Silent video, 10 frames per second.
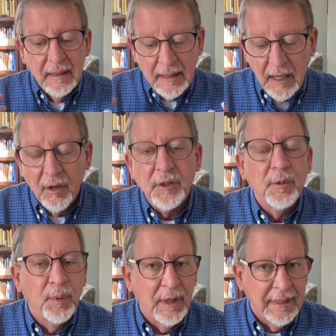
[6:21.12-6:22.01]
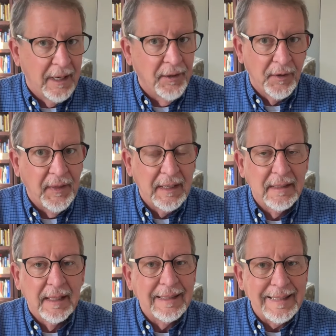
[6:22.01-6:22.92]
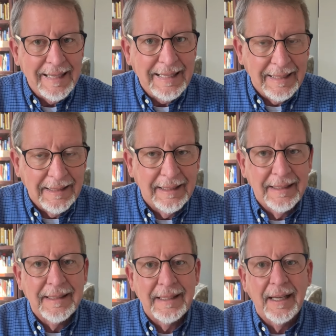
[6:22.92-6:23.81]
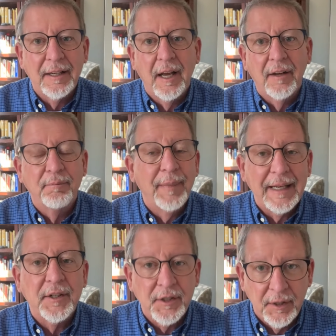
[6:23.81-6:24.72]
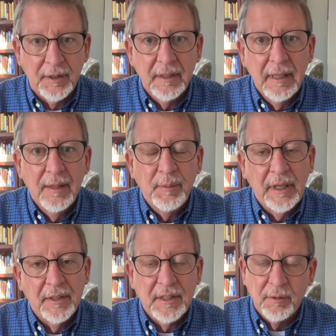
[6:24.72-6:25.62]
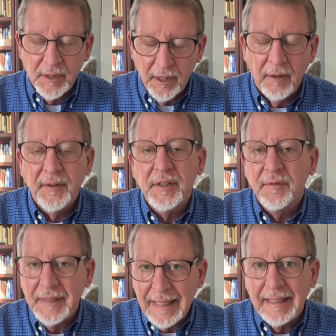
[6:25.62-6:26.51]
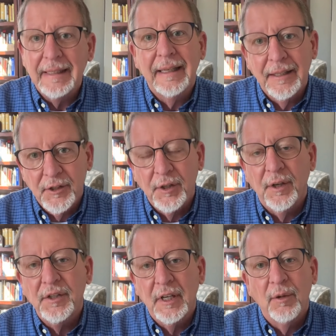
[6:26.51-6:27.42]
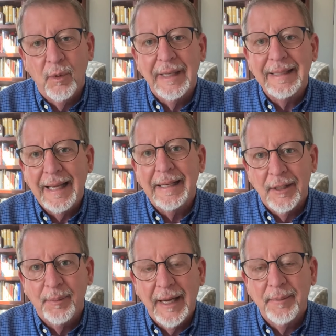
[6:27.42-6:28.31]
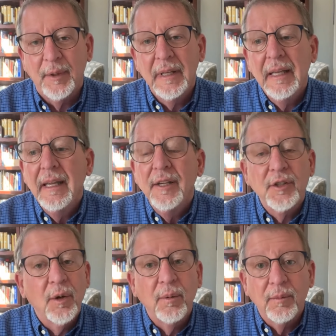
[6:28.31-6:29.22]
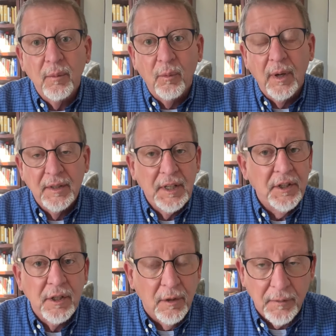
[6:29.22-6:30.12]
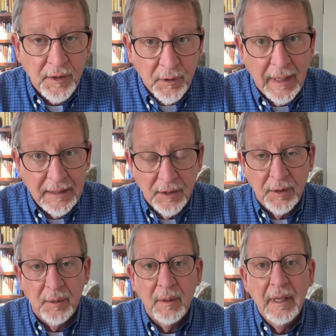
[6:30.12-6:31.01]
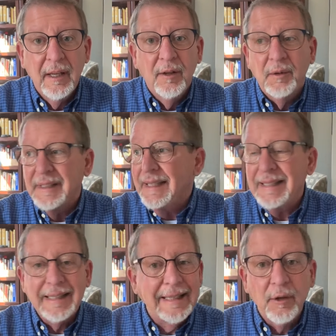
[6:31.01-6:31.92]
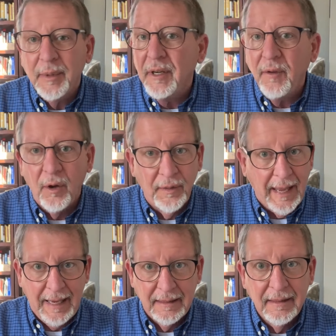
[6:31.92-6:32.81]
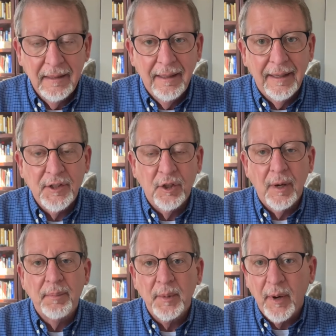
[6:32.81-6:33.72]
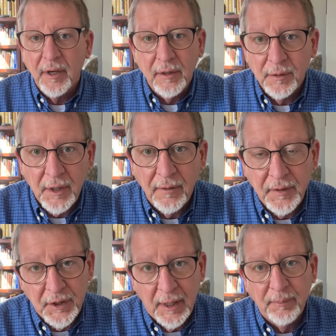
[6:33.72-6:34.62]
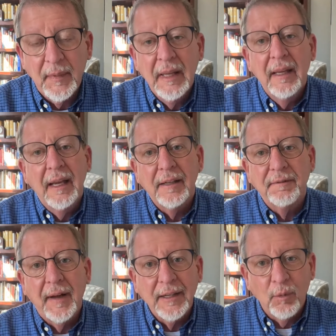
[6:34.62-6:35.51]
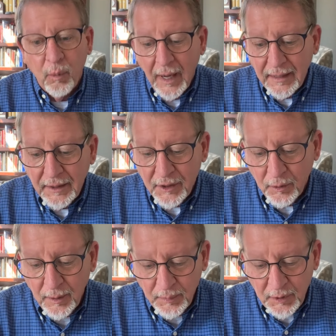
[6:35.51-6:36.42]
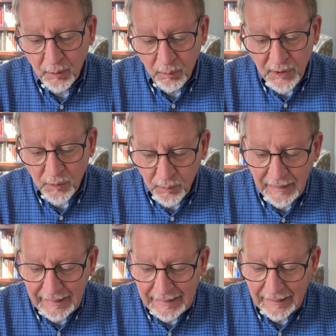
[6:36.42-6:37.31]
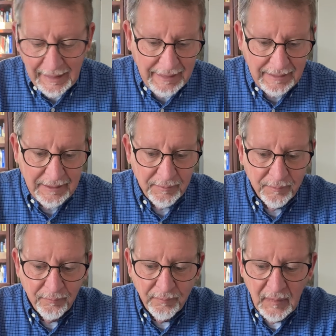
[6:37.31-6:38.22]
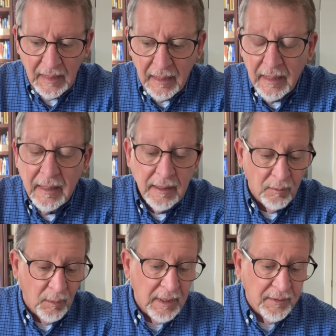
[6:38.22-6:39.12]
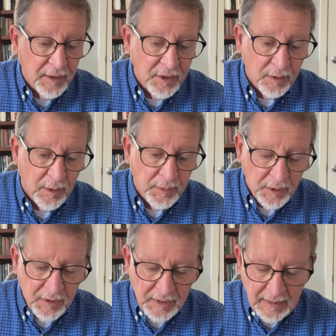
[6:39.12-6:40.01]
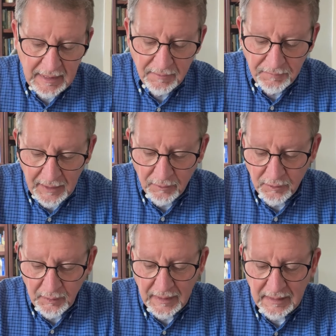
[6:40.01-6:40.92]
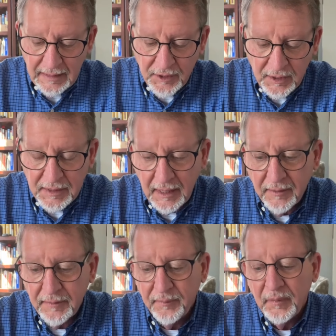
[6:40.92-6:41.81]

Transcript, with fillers: He also put in other things like deacon instead of minister because there was an office of deacon in his church and he wanted that in the Bible. So, what Tischendorf was trying to do was let's just get rid of all that. Let's scrape the barnacles off the ship and find what the scripture was really like. Now, one of the scriptures that he found translations of,